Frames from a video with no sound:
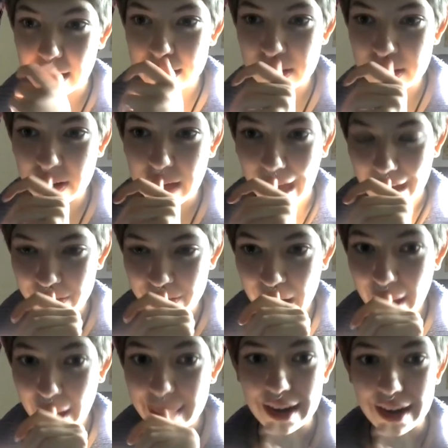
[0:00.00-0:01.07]
So I, I
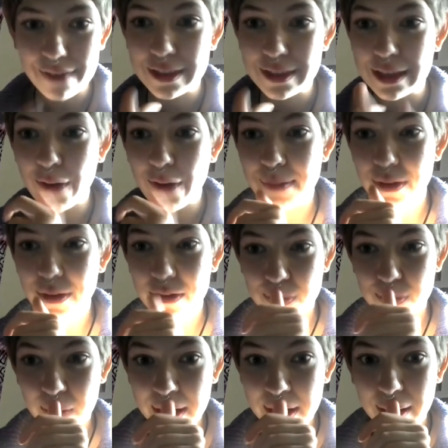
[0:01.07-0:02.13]
forgot that everything around me was
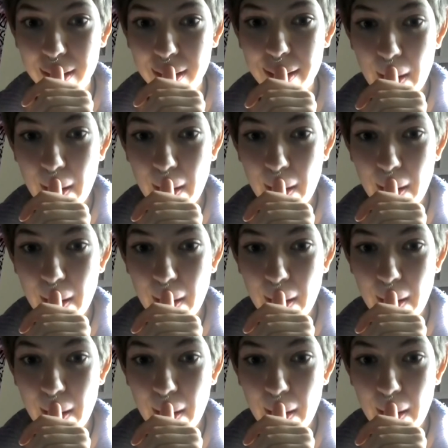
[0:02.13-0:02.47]
real